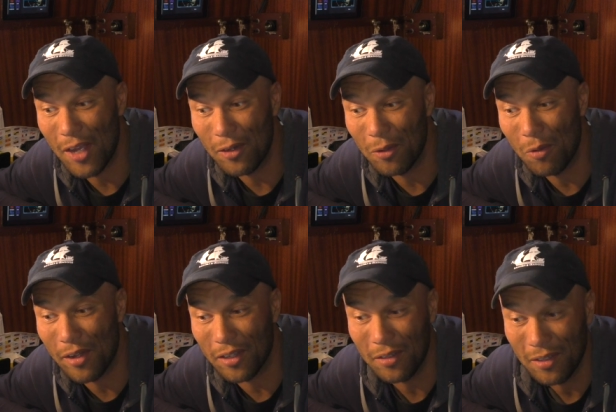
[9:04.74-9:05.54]
out, do you
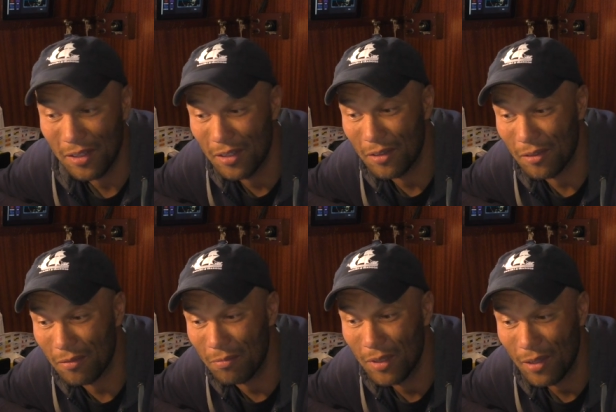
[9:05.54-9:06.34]
want to
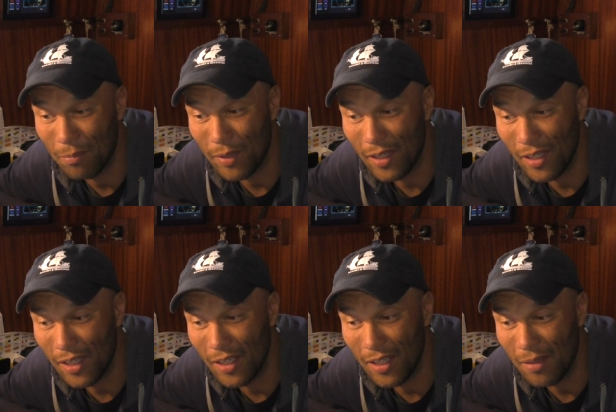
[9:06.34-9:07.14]

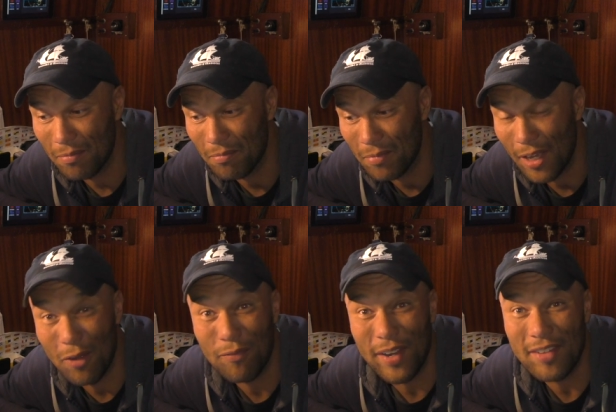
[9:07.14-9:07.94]
be an
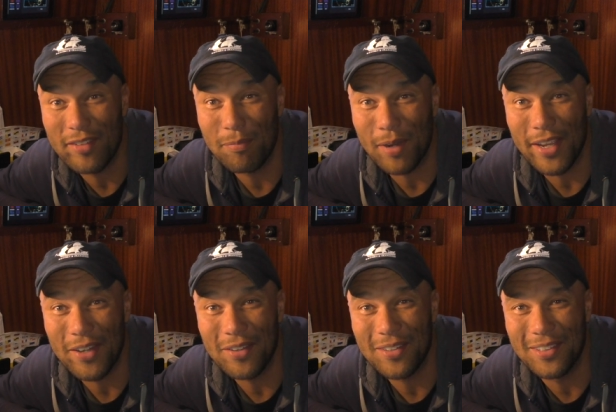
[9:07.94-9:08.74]
offensive
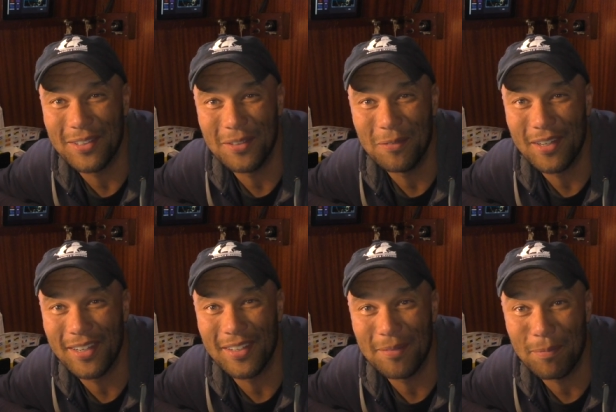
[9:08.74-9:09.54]
player or do you
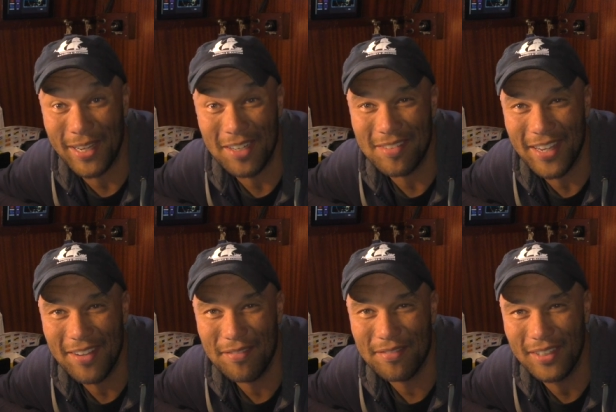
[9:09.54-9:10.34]
want to play it
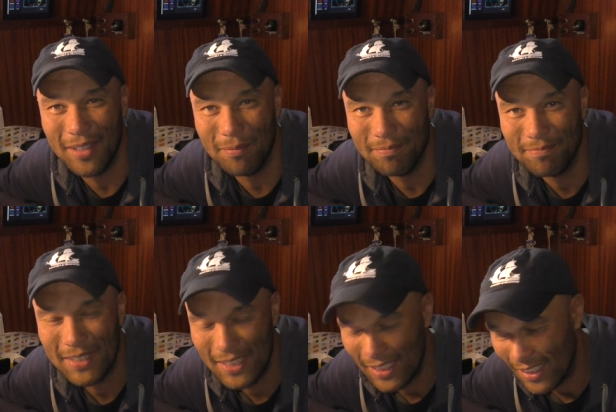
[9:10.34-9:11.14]
safe?
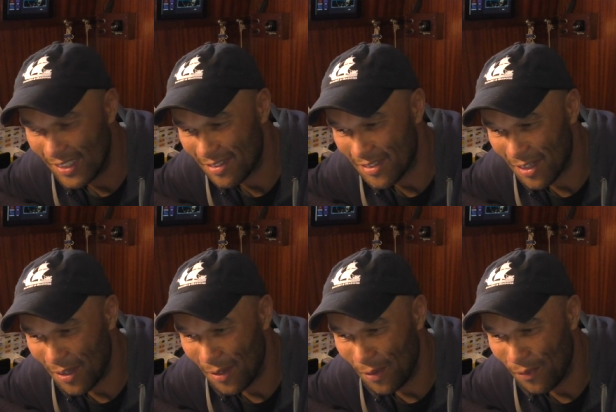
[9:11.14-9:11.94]

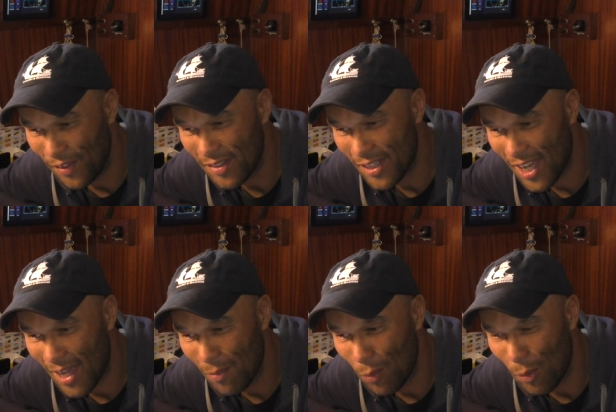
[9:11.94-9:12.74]
So this
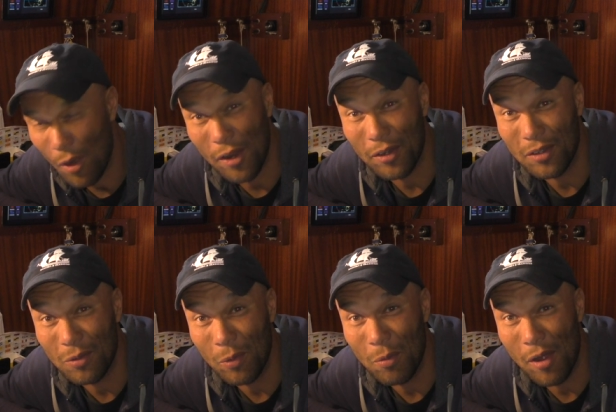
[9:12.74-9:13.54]
time we wanted
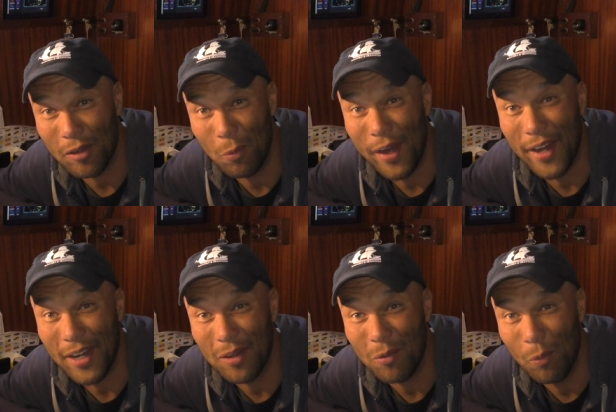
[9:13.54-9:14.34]
to win.
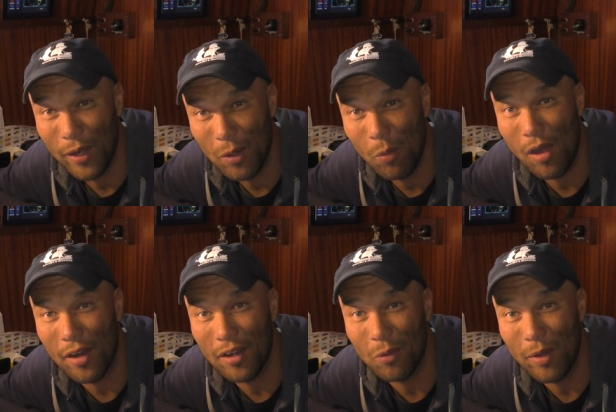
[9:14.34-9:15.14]

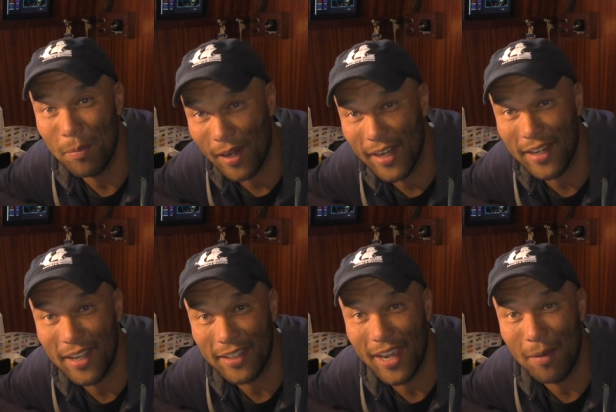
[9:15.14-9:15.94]
We played
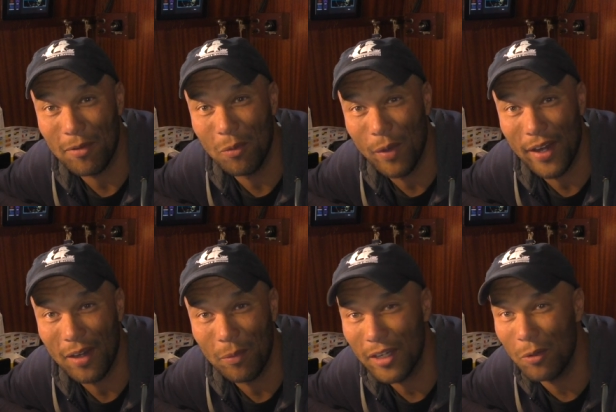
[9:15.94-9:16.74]
that game to
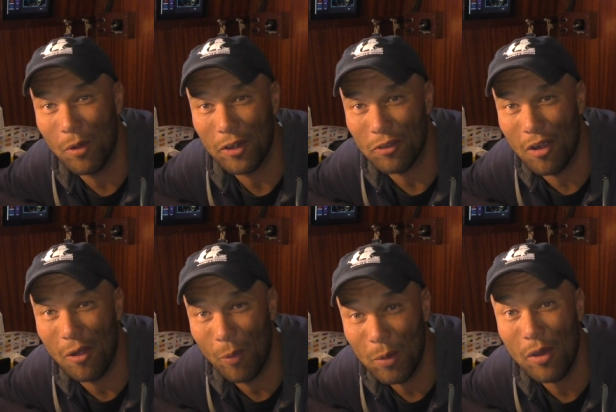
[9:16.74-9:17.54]
win. We didn't want to
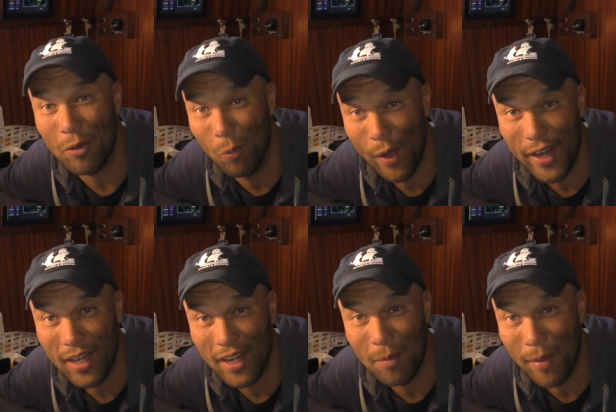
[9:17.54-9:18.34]
draw. We want to
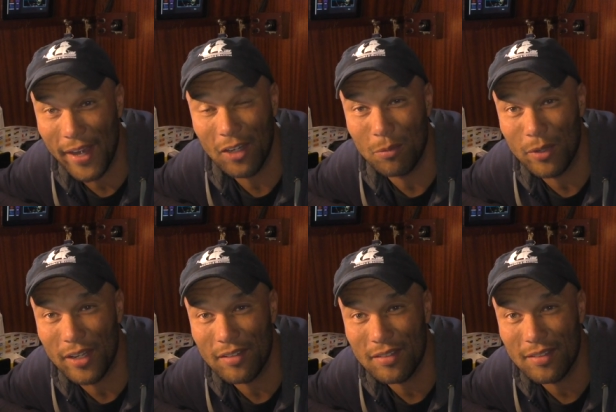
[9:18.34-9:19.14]
win and make it to
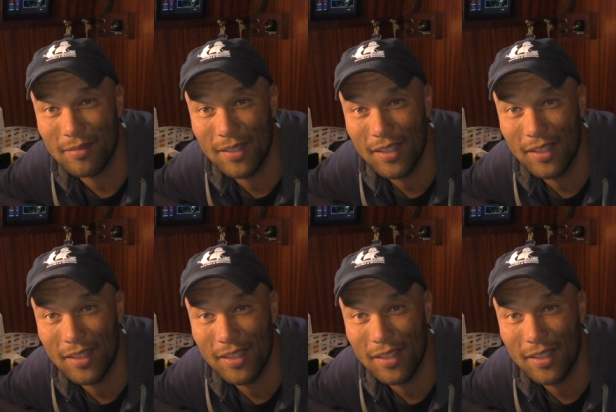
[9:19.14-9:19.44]
Brest.